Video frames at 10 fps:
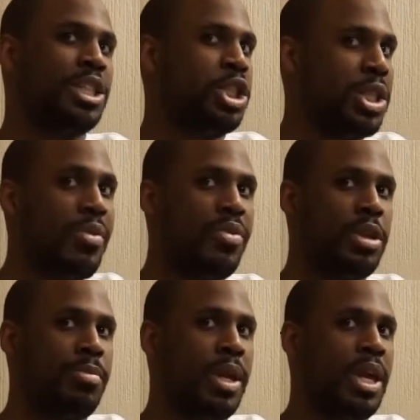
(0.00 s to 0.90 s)
generally
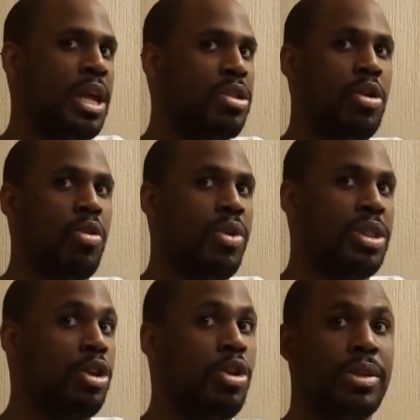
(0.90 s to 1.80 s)
speaking, is no
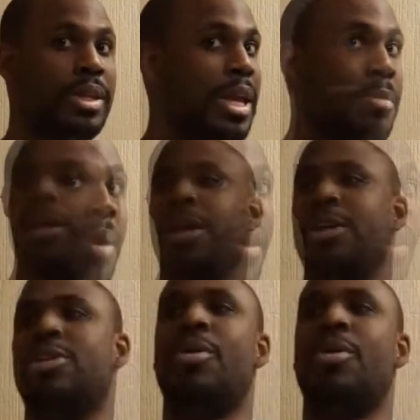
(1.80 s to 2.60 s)
reason not to get married.